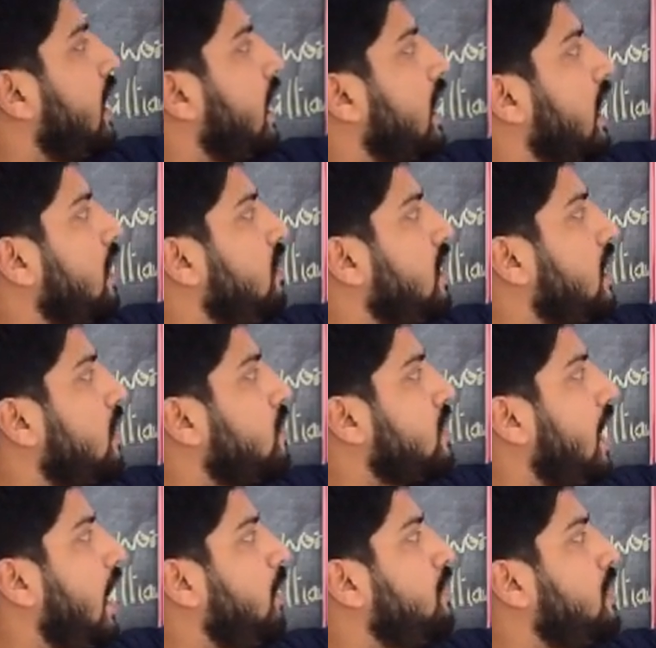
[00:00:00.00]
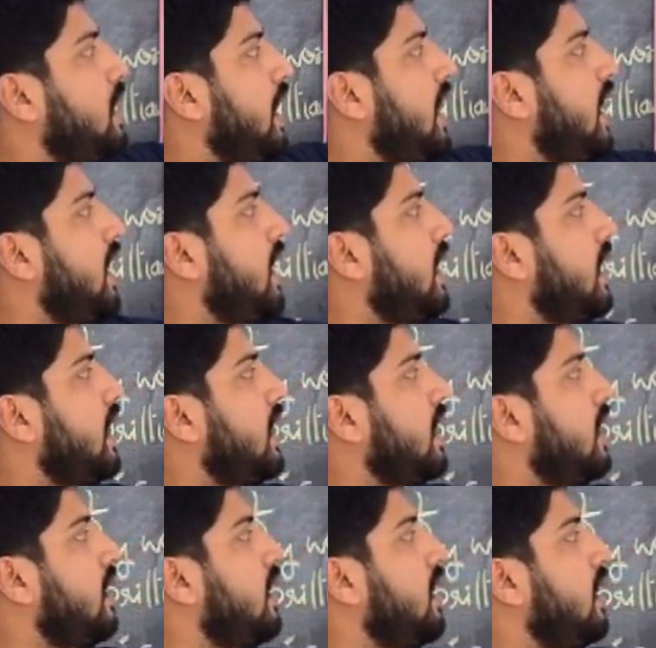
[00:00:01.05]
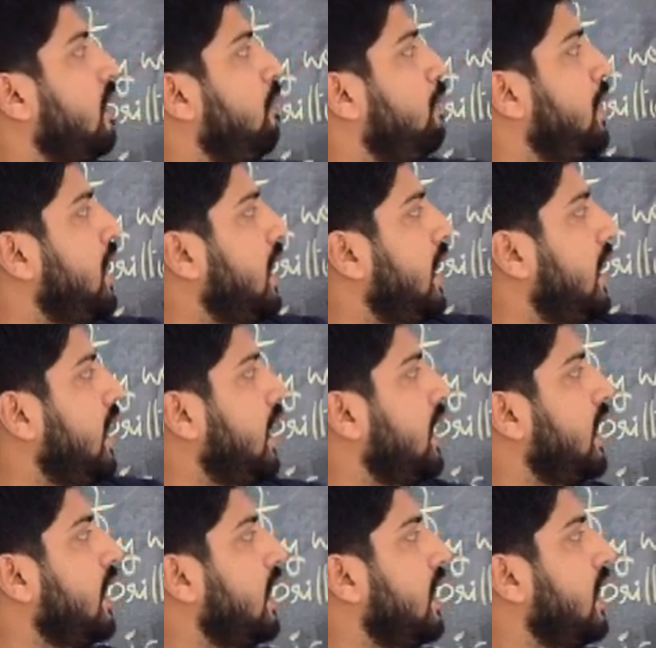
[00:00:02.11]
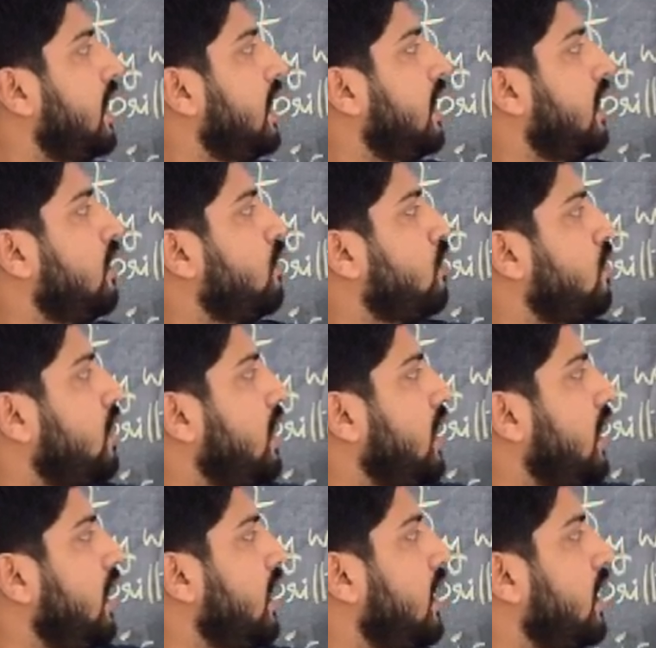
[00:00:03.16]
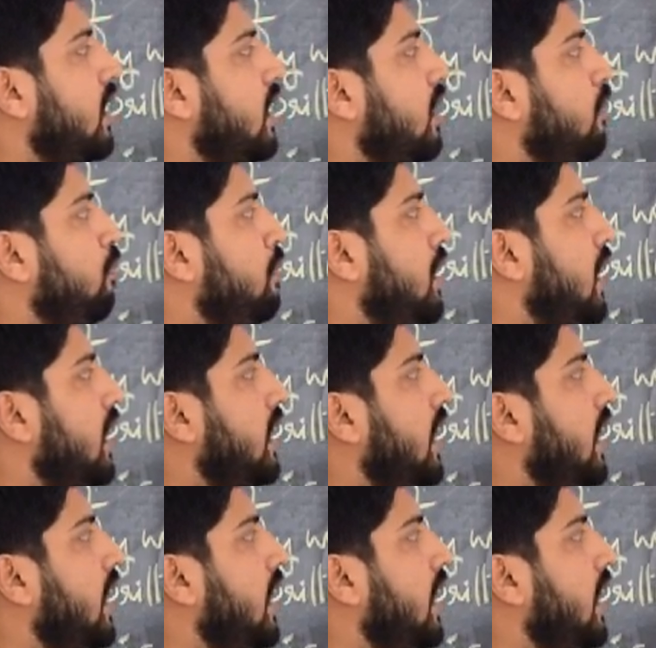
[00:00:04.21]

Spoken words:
can give it as types A and B, C, B.